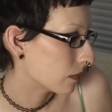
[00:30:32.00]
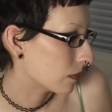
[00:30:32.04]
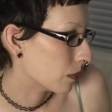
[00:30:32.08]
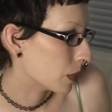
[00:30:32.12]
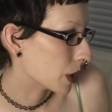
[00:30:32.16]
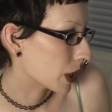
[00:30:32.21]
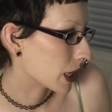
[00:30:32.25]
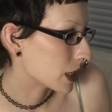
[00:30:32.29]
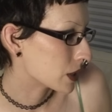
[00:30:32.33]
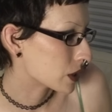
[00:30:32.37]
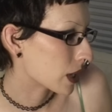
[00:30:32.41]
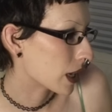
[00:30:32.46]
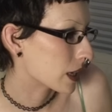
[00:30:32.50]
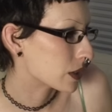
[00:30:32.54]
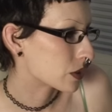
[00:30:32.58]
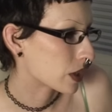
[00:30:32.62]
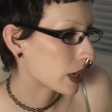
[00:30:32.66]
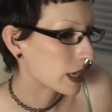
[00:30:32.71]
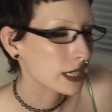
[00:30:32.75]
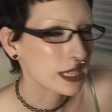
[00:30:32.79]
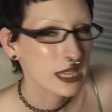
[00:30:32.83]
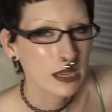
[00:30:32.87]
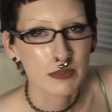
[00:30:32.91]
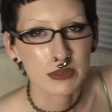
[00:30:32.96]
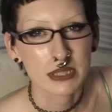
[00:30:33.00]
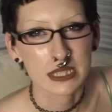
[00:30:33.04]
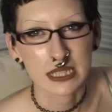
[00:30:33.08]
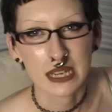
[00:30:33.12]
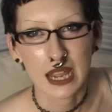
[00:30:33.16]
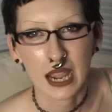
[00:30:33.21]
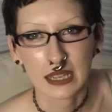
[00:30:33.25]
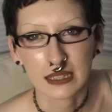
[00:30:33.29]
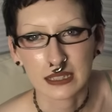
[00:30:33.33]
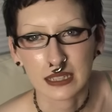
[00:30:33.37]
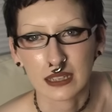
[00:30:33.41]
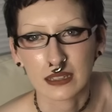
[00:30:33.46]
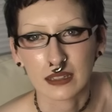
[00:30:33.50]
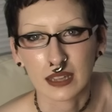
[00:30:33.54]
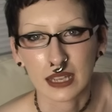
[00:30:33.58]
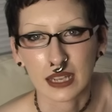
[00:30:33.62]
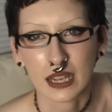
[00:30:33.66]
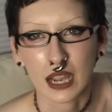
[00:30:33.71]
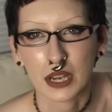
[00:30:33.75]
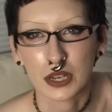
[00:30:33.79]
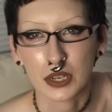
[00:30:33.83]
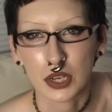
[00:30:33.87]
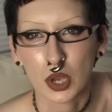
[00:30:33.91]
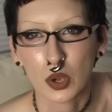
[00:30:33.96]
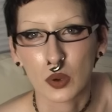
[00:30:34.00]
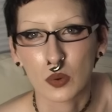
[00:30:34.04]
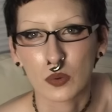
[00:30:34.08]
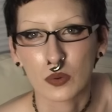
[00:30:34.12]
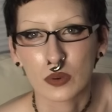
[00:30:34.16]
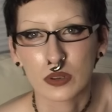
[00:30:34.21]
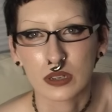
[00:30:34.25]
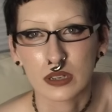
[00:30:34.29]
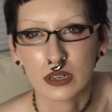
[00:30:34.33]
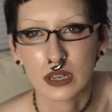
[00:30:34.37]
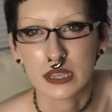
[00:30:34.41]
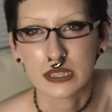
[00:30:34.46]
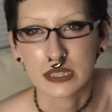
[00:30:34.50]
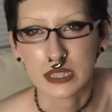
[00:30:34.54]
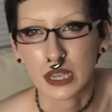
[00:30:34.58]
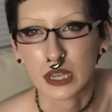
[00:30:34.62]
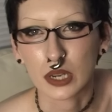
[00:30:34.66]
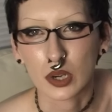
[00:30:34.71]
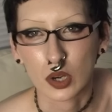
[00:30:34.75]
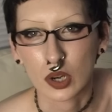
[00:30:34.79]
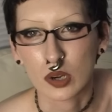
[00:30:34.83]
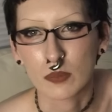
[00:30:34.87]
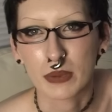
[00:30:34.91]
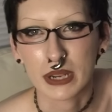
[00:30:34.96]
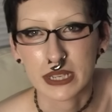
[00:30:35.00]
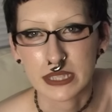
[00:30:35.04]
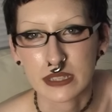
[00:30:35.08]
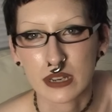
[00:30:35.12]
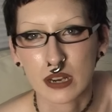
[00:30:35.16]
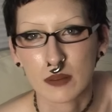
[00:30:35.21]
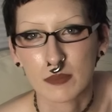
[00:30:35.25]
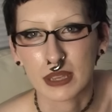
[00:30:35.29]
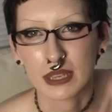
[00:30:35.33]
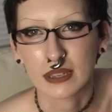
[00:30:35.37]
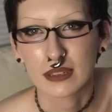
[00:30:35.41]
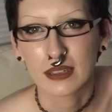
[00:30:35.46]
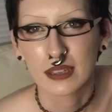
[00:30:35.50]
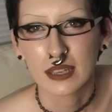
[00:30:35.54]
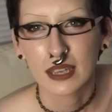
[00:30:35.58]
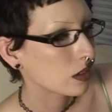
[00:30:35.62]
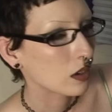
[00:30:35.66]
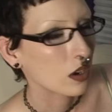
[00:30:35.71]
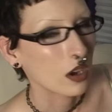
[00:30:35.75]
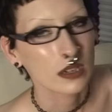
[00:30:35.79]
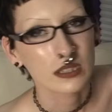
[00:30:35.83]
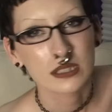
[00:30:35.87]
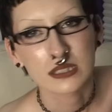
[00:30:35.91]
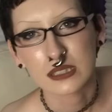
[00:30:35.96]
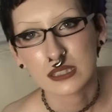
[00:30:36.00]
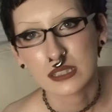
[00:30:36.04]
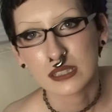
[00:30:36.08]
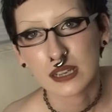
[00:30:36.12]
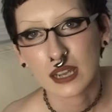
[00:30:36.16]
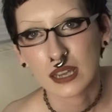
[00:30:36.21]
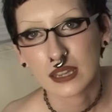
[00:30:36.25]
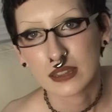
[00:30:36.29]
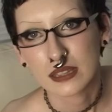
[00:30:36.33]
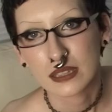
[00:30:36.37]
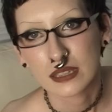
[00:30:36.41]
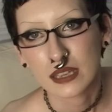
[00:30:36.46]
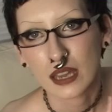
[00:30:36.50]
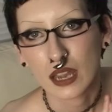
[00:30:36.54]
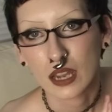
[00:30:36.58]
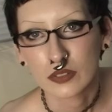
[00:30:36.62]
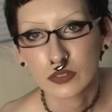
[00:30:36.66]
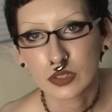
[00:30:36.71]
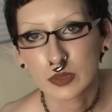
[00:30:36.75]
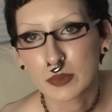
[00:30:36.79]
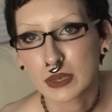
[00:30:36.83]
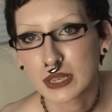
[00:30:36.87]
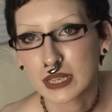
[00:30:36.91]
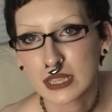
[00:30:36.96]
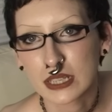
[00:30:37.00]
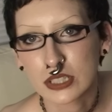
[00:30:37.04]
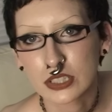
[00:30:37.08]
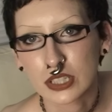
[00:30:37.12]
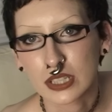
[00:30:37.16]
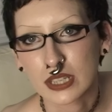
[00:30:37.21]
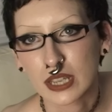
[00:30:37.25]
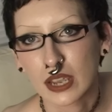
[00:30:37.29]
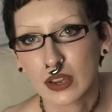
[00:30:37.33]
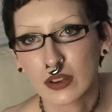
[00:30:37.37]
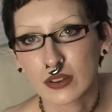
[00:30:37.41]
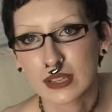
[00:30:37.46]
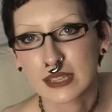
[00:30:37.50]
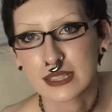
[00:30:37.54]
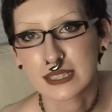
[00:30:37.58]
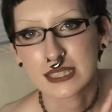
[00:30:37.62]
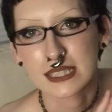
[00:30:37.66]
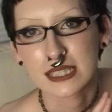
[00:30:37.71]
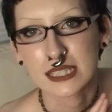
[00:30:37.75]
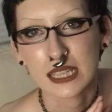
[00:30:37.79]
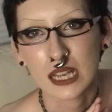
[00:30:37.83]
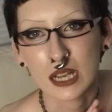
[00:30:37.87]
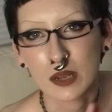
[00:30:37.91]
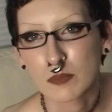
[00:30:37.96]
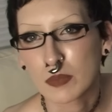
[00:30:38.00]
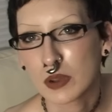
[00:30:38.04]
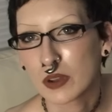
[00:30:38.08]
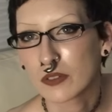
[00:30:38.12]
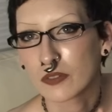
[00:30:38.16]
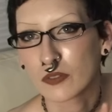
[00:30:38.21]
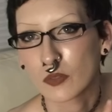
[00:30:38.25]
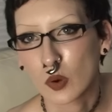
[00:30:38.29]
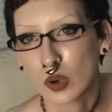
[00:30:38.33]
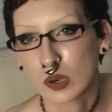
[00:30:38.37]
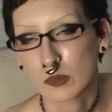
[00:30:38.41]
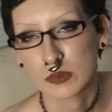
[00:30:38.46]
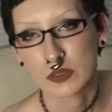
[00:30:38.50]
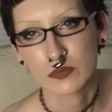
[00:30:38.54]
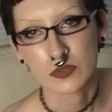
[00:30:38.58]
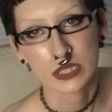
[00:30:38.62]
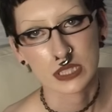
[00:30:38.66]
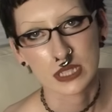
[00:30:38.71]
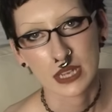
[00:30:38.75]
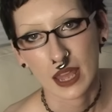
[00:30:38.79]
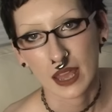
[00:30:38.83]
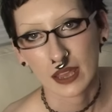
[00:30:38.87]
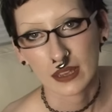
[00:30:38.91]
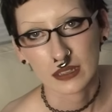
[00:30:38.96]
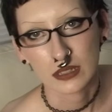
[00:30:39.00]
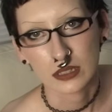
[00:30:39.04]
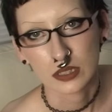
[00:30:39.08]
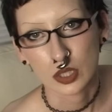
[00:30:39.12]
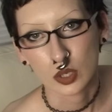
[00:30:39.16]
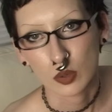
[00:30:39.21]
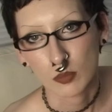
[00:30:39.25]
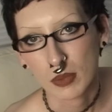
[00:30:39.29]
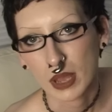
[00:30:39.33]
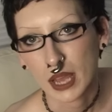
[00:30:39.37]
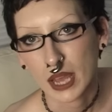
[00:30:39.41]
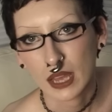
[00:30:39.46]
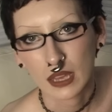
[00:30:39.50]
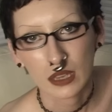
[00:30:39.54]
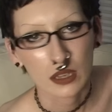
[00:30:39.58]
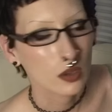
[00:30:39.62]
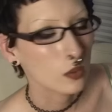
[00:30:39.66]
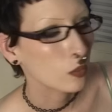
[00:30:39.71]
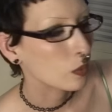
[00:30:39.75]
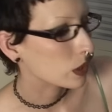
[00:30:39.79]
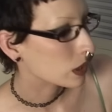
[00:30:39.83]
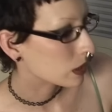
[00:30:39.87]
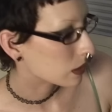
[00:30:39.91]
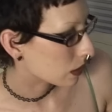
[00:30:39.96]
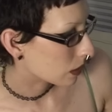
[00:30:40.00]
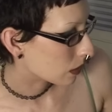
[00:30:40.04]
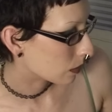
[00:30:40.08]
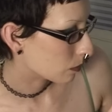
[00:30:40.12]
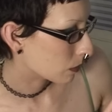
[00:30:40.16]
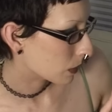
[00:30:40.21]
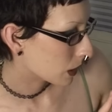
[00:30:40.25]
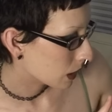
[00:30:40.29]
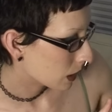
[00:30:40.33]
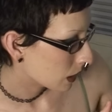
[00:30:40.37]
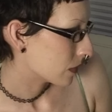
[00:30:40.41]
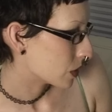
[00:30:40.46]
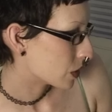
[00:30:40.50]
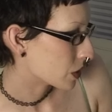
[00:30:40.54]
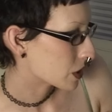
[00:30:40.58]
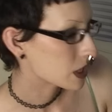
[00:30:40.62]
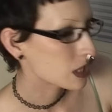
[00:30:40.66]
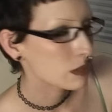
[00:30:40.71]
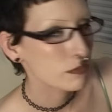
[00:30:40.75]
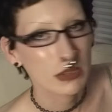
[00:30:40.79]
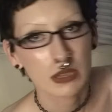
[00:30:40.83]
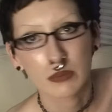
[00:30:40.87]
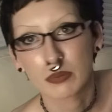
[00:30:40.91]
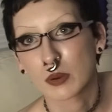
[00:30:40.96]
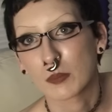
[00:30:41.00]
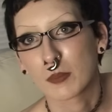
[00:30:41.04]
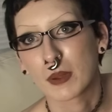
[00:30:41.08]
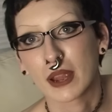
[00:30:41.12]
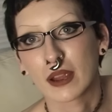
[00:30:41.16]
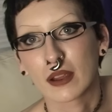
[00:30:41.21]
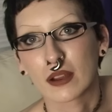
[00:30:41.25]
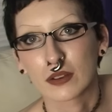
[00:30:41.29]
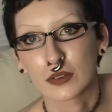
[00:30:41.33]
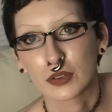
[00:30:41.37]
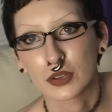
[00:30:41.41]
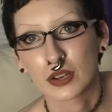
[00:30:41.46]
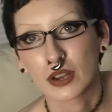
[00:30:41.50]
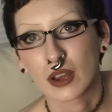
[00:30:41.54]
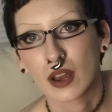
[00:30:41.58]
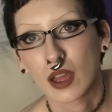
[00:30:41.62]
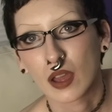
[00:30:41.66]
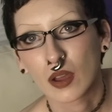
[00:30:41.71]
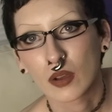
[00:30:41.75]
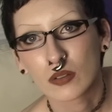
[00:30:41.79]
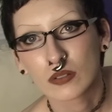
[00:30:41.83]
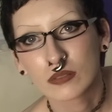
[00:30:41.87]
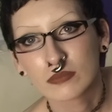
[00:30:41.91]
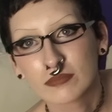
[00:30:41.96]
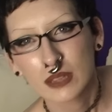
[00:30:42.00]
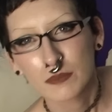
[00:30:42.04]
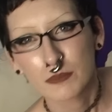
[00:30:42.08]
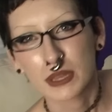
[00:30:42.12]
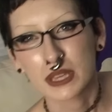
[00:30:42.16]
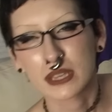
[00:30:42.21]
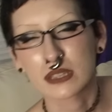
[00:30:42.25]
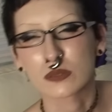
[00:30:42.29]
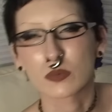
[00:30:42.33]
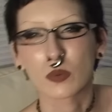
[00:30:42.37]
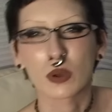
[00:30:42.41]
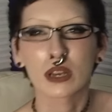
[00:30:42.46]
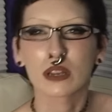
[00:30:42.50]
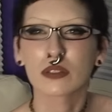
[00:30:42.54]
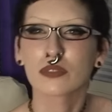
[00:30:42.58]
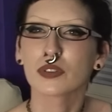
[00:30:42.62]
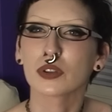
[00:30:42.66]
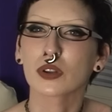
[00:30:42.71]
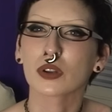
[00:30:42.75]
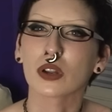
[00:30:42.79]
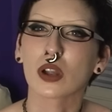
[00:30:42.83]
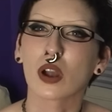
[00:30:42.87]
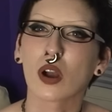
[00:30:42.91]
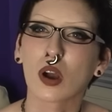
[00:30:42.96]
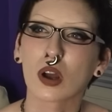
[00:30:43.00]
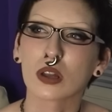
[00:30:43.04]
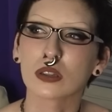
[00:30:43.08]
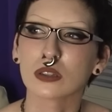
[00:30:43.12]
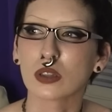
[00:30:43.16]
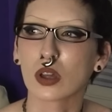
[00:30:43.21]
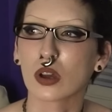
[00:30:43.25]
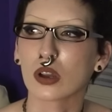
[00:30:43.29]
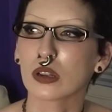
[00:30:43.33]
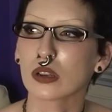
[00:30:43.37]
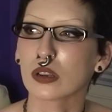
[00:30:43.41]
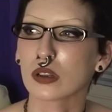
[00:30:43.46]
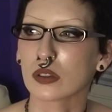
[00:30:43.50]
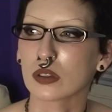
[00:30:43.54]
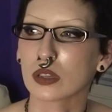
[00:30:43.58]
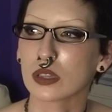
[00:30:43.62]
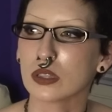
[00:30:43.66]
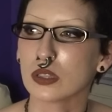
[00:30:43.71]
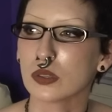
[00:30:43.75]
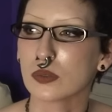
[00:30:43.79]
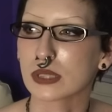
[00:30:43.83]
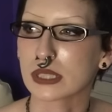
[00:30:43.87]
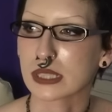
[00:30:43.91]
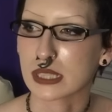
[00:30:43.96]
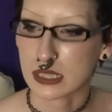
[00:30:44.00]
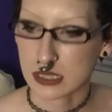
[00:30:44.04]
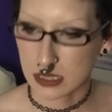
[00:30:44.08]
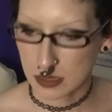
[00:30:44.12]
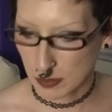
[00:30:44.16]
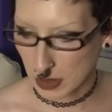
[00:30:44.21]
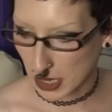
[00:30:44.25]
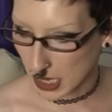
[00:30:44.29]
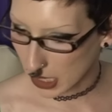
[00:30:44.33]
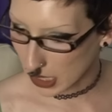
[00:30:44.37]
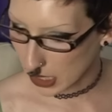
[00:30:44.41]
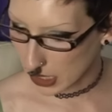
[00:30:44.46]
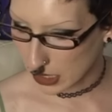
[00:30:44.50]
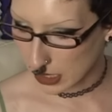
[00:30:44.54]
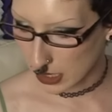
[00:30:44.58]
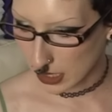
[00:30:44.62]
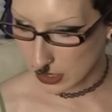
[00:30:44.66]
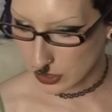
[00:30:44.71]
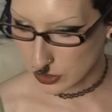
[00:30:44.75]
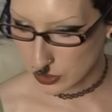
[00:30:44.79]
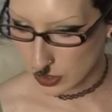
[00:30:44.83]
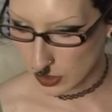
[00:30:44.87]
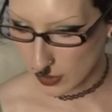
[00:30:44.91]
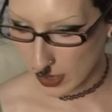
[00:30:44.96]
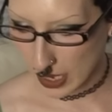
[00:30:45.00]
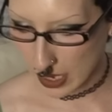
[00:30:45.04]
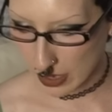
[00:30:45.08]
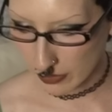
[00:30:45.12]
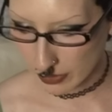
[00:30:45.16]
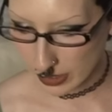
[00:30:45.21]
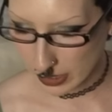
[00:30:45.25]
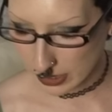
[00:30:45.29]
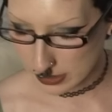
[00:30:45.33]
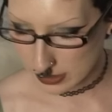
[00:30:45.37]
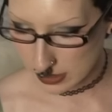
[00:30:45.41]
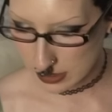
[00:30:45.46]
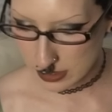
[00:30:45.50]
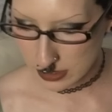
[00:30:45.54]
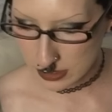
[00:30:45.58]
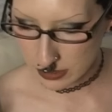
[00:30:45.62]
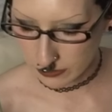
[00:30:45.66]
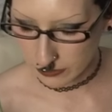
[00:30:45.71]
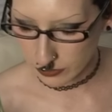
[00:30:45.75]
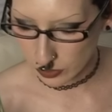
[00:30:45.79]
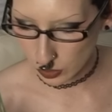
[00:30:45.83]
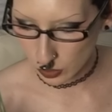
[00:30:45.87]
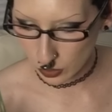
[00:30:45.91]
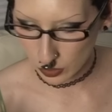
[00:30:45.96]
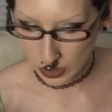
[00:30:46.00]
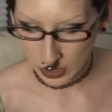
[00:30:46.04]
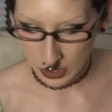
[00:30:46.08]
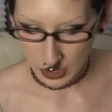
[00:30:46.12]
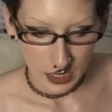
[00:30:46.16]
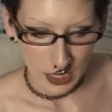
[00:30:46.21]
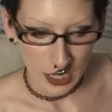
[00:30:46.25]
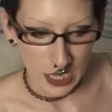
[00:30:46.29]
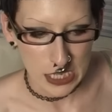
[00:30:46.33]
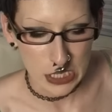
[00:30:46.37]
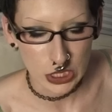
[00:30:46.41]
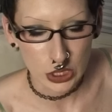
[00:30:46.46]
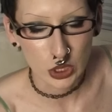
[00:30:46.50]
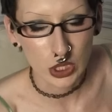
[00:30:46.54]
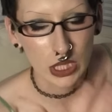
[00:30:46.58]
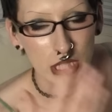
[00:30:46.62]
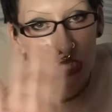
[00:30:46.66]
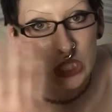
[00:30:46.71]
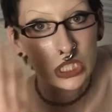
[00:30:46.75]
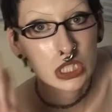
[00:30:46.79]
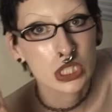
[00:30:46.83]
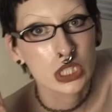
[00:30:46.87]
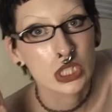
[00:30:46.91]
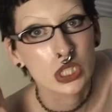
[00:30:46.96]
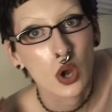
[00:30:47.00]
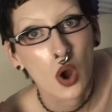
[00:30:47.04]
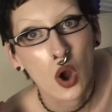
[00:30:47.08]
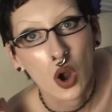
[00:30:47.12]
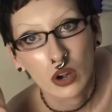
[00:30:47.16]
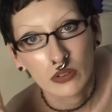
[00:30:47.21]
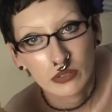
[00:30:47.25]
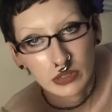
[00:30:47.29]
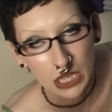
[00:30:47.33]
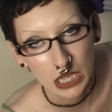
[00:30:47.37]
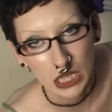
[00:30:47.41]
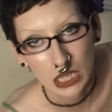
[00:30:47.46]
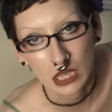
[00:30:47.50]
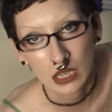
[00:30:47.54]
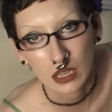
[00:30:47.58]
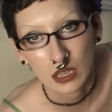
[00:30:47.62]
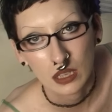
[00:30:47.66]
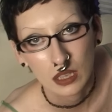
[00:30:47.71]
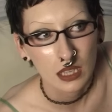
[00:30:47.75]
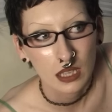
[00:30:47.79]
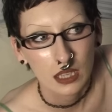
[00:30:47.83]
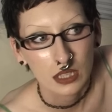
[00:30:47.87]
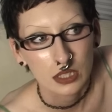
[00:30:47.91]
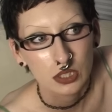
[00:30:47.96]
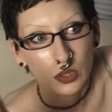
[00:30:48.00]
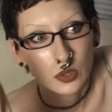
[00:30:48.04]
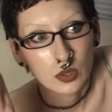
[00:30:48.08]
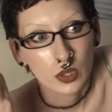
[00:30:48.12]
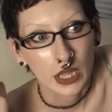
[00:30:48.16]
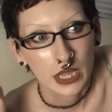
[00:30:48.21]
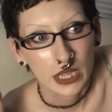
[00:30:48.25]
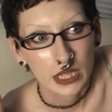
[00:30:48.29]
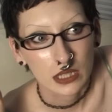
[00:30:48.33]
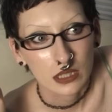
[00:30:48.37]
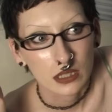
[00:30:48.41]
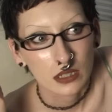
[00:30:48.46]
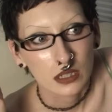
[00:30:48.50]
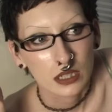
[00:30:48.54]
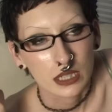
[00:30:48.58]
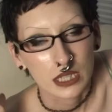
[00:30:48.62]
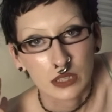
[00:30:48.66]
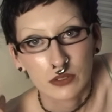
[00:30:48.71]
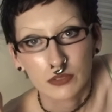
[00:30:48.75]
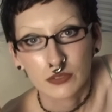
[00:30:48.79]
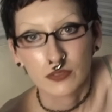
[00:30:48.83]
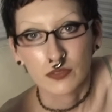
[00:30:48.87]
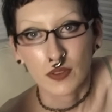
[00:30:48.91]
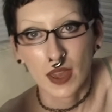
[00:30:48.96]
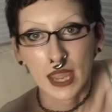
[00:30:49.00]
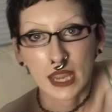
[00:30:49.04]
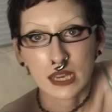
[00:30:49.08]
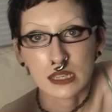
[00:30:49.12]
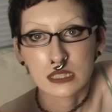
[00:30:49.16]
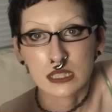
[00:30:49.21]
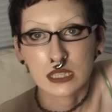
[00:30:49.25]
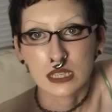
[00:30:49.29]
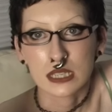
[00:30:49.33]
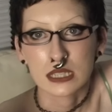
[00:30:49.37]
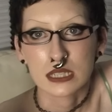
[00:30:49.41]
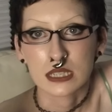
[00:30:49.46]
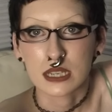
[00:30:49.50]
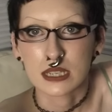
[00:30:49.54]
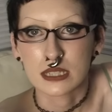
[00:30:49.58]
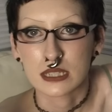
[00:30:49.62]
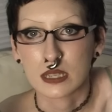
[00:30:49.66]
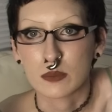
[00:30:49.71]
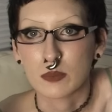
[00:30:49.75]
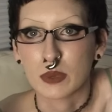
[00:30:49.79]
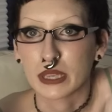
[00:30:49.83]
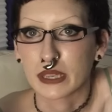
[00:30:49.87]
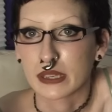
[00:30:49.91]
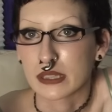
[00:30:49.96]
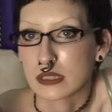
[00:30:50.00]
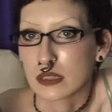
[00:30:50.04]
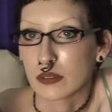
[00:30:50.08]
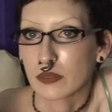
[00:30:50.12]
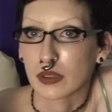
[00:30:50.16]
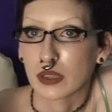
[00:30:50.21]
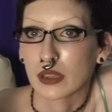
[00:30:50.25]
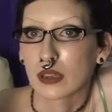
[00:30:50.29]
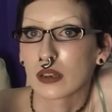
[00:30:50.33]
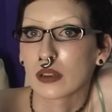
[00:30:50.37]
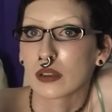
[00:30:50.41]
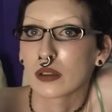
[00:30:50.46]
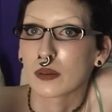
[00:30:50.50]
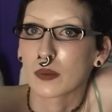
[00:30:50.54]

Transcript: But I try to keep a snack that like I know isn't gonna hurt my stomach. Honestly, I think everybody should carry some form of snack in their bag with them, just to be prepared, you know? Because what if you're gone longer than you anticipated and you don't have access to food and you're like starving and you like get faint and dizzy because of it?